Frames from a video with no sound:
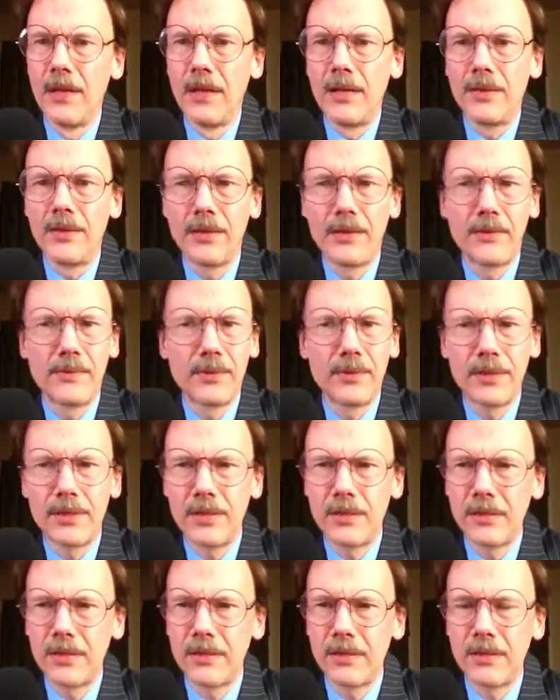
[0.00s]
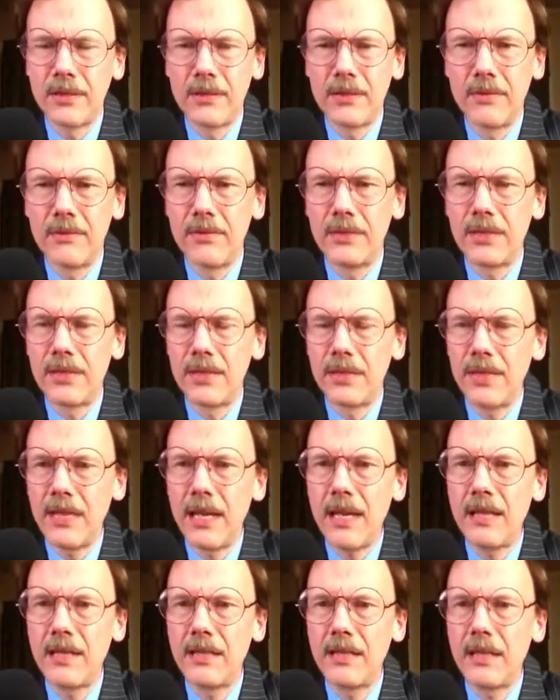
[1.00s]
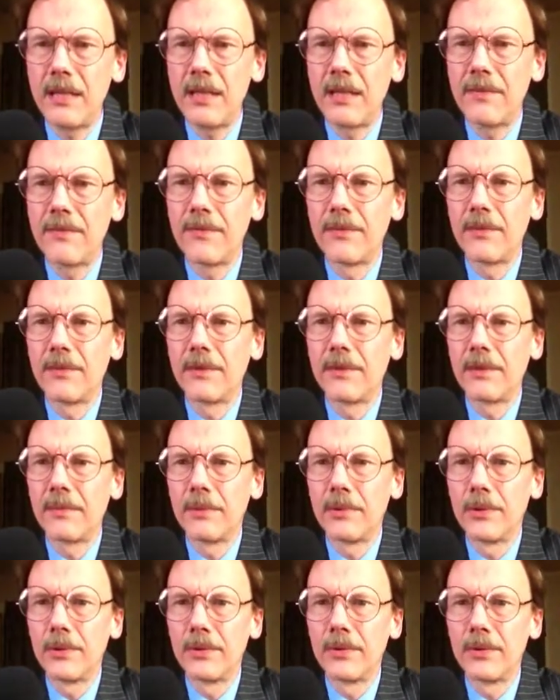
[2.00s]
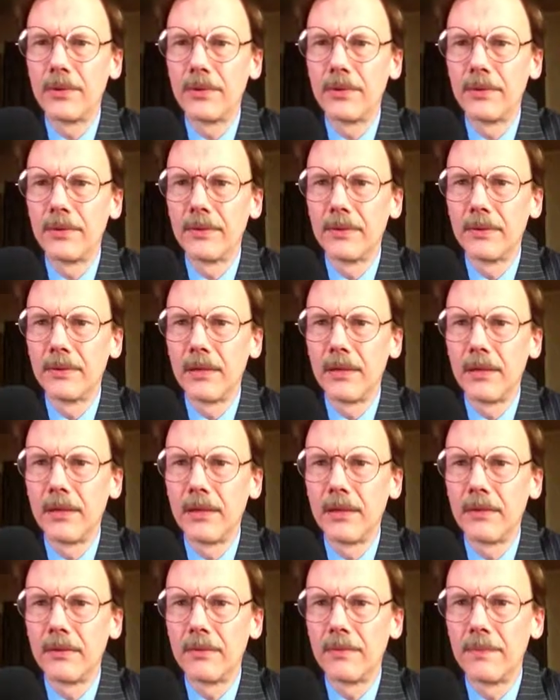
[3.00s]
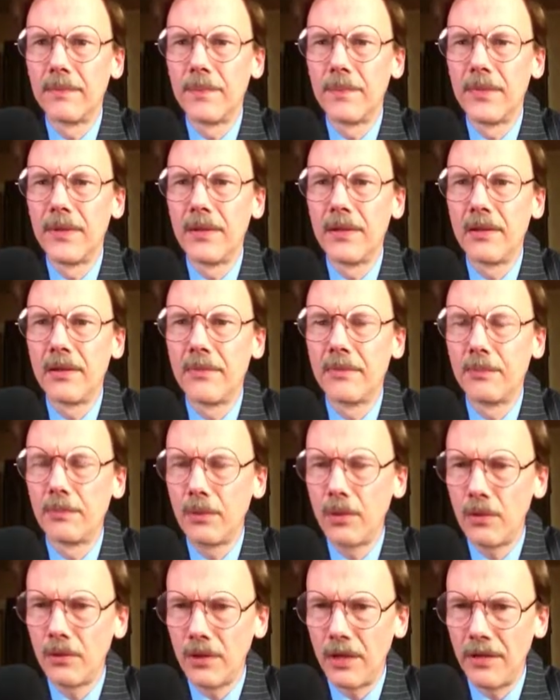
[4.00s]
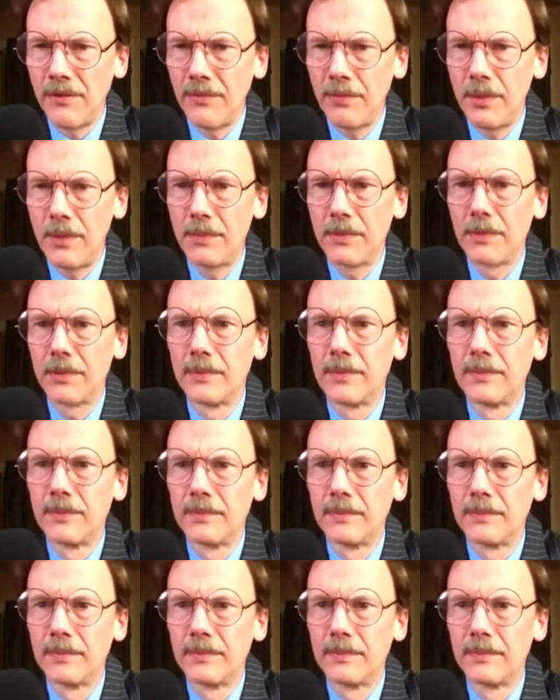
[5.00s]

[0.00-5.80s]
So it was a sad day for abortion, pro-life people.